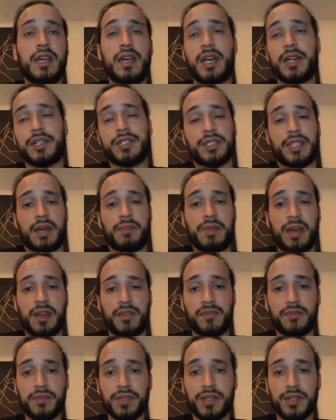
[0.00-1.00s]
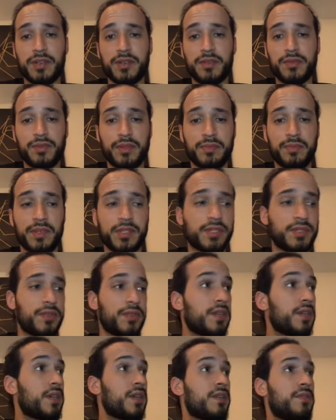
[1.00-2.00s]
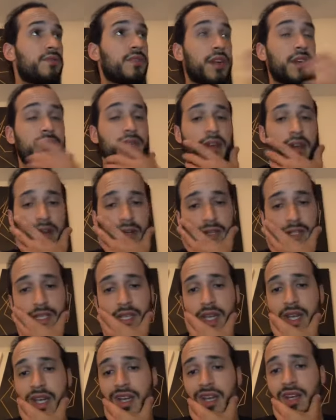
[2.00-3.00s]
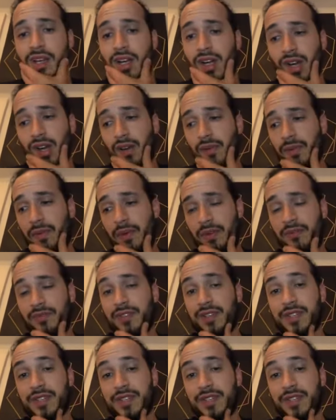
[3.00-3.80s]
I just got back from dinner with Mystery and a friend of ours. We went for